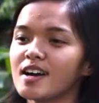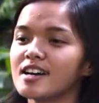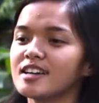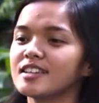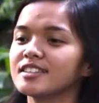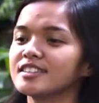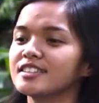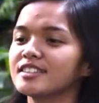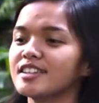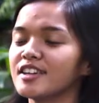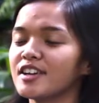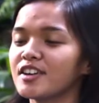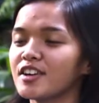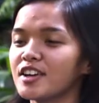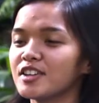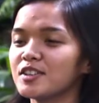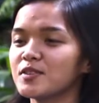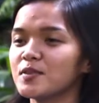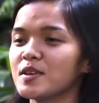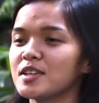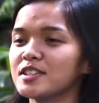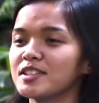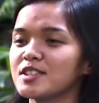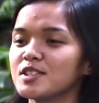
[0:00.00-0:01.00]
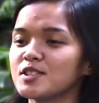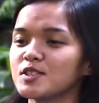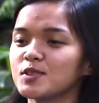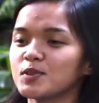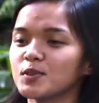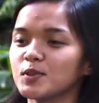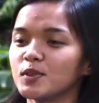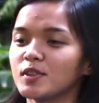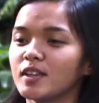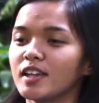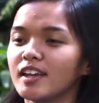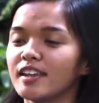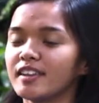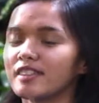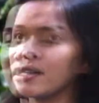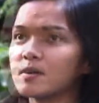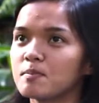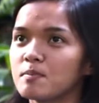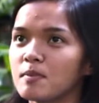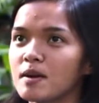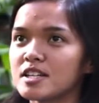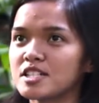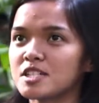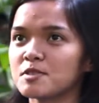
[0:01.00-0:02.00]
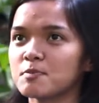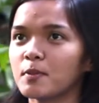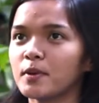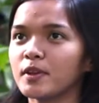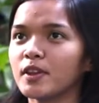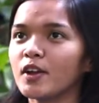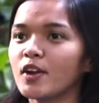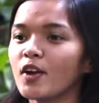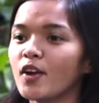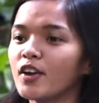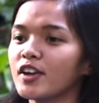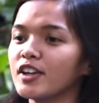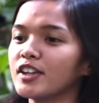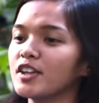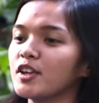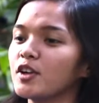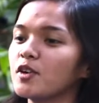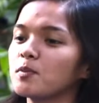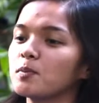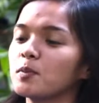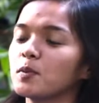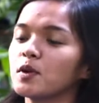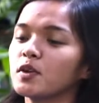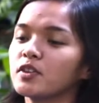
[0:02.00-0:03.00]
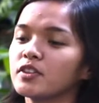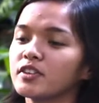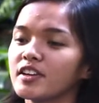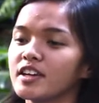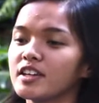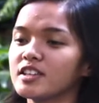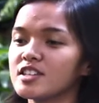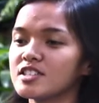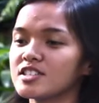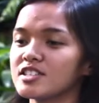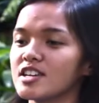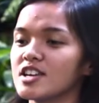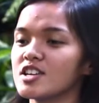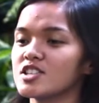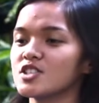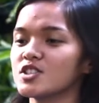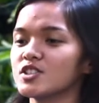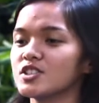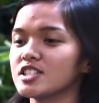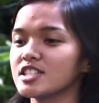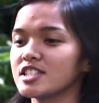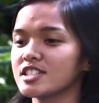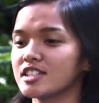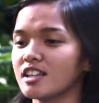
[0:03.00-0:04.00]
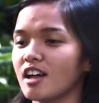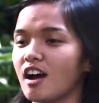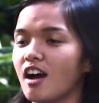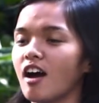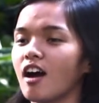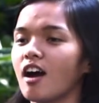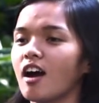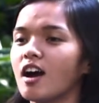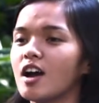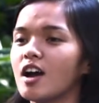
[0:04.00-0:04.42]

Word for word: As a graduating student, mas priority ko po yung training sessions ng